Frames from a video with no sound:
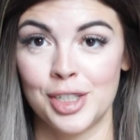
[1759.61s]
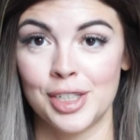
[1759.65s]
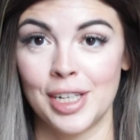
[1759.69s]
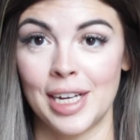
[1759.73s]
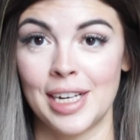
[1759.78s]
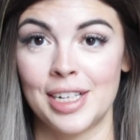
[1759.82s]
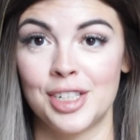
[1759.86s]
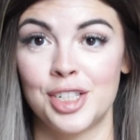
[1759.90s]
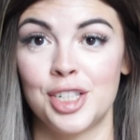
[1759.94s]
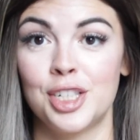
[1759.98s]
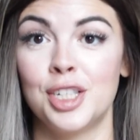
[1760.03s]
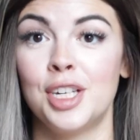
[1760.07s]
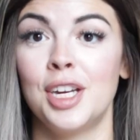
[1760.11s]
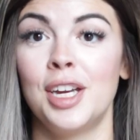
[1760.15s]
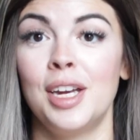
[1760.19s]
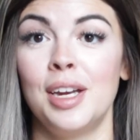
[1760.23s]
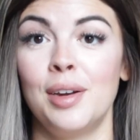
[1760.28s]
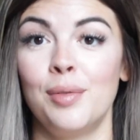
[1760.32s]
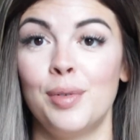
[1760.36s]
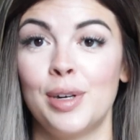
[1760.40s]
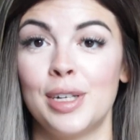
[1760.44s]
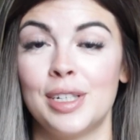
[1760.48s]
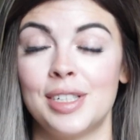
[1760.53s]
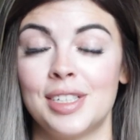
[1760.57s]
Like she
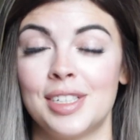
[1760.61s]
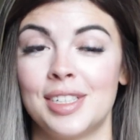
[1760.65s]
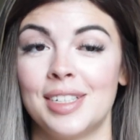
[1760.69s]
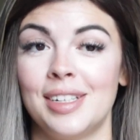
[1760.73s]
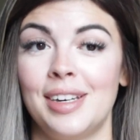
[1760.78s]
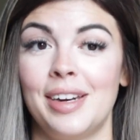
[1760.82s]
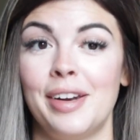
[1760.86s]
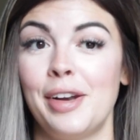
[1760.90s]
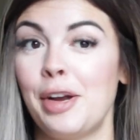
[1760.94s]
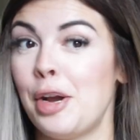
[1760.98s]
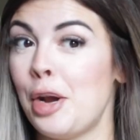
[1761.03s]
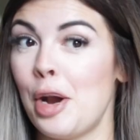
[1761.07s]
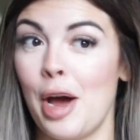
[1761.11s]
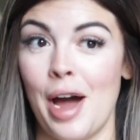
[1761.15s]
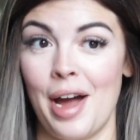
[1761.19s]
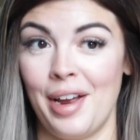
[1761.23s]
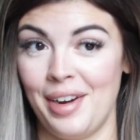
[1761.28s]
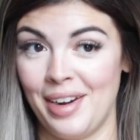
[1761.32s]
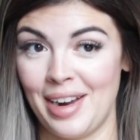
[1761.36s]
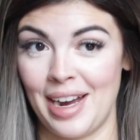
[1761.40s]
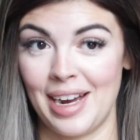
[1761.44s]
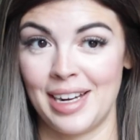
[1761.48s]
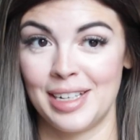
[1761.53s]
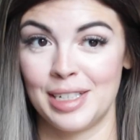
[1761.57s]
was
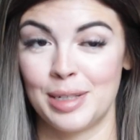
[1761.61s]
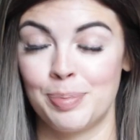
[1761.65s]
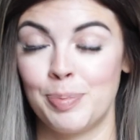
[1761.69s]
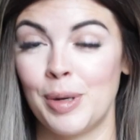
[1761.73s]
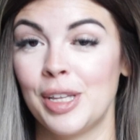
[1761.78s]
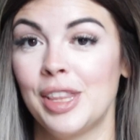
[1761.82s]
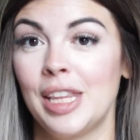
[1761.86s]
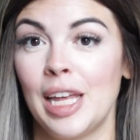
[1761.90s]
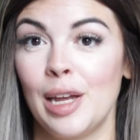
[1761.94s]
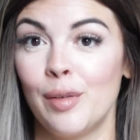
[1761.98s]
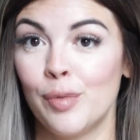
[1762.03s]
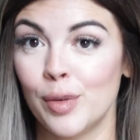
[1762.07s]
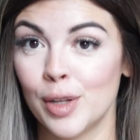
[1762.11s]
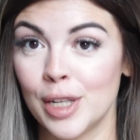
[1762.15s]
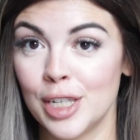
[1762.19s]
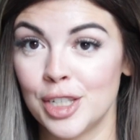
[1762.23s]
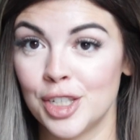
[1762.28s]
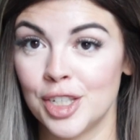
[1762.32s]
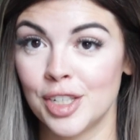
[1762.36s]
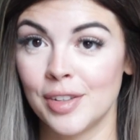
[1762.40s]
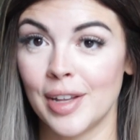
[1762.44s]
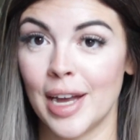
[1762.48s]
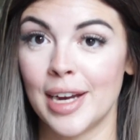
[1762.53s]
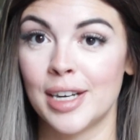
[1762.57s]
not nice, but thankfully
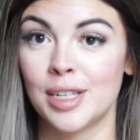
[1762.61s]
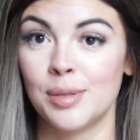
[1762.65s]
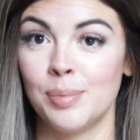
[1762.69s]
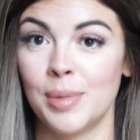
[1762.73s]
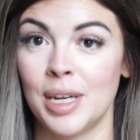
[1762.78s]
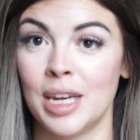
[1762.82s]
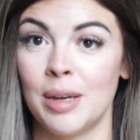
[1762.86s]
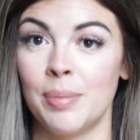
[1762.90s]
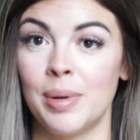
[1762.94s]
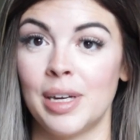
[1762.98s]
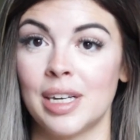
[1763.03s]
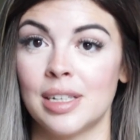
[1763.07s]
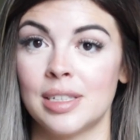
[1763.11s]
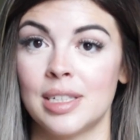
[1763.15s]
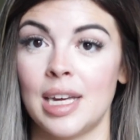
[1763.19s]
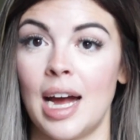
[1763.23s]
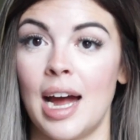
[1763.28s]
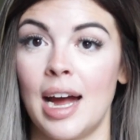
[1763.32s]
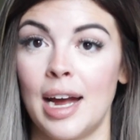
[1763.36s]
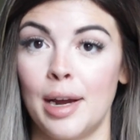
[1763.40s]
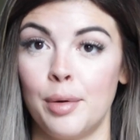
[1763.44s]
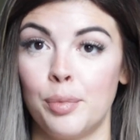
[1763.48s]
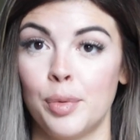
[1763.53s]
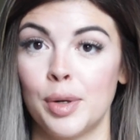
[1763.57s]
she liked me because
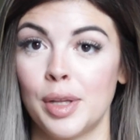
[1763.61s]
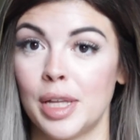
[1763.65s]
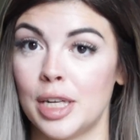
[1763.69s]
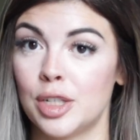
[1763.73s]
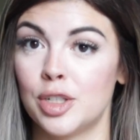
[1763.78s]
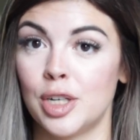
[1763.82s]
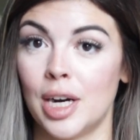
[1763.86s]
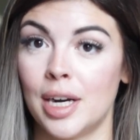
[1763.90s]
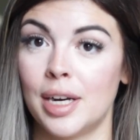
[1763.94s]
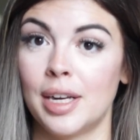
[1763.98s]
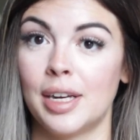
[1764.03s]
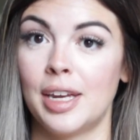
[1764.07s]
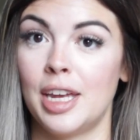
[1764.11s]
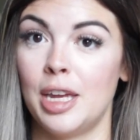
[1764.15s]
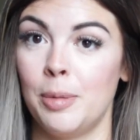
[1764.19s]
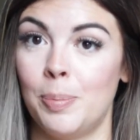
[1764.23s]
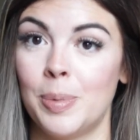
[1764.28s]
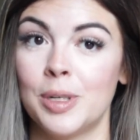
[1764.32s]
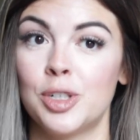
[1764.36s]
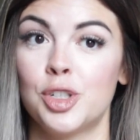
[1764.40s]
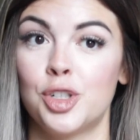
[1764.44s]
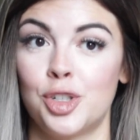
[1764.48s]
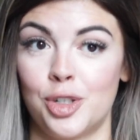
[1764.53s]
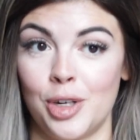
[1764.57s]
I really tried to keep
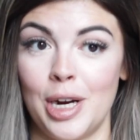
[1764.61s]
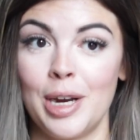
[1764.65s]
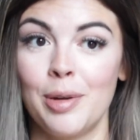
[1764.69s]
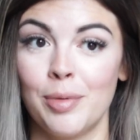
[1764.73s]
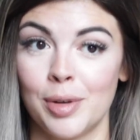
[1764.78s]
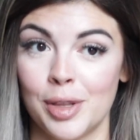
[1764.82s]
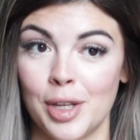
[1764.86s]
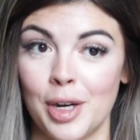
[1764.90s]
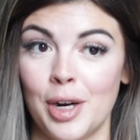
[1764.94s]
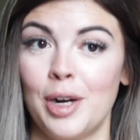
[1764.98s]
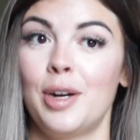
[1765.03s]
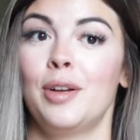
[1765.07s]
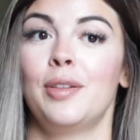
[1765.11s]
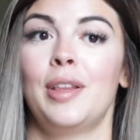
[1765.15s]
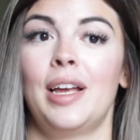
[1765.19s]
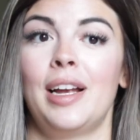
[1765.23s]
it straight with her.